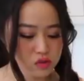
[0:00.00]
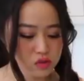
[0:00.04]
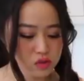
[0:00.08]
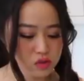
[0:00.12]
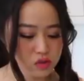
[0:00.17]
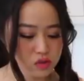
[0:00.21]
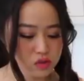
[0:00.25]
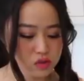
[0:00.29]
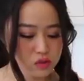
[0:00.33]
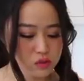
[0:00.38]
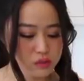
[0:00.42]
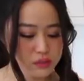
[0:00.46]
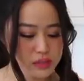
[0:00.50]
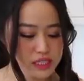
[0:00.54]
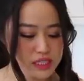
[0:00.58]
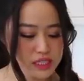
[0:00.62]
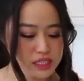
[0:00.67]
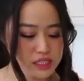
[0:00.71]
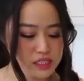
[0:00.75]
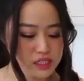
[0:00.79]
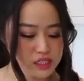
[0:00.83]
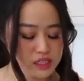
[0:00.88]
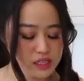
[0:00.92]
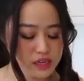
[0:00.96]
Oh no, you
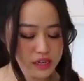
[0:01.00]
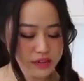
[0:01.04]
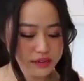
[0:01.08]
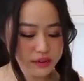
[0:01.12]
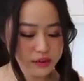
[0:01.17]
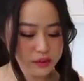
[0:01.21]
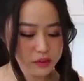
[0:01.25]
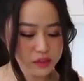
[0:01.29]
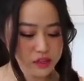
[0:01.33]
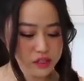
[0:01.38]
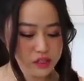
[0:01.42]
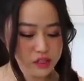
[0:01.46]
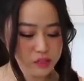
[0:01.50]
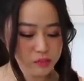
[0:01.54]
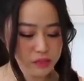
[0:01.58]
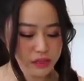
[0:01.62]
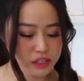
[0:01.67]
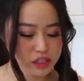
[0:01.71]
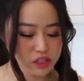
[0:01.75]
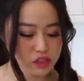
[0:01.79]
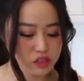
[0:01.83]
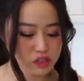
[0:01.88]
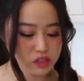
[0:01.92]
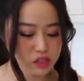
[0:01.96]
mix it together with the
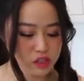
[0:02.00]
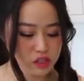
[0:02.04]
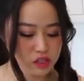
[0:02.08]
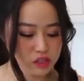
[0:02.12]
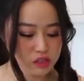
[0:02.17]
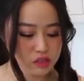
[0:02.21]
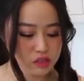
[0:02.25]
spatula.